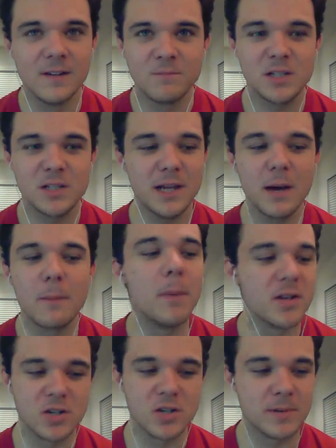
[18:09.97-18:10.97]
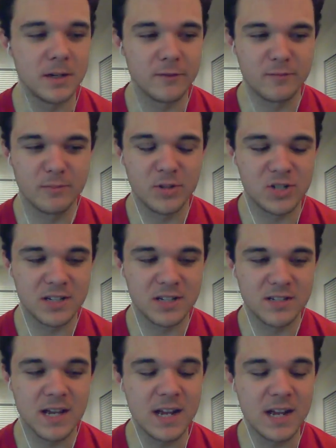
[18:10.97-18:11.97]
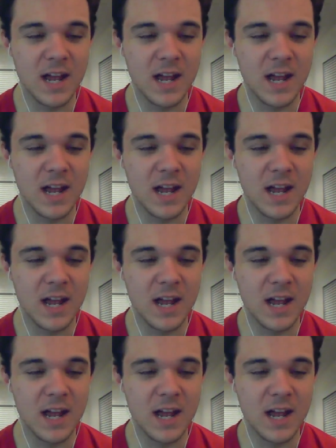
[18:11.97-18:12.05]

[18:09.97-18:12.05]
like a buzzer beater for Michigan State.